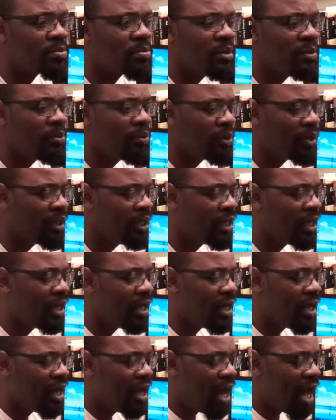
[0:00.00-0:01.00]
People
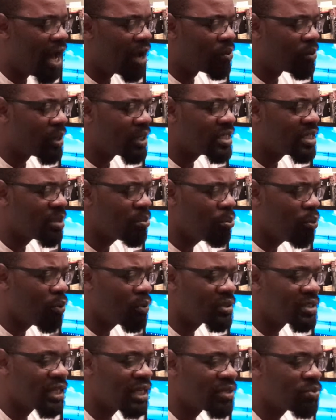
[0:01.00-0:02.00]
are writing
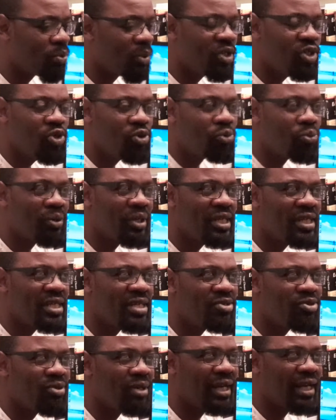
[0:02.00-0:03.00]
books that when you read
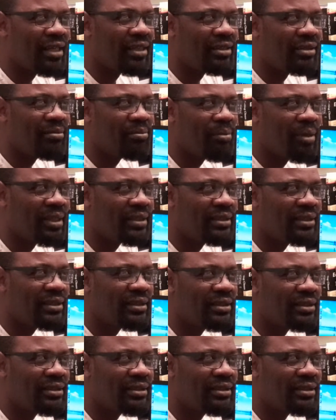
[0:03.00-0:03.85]
it, you're like, but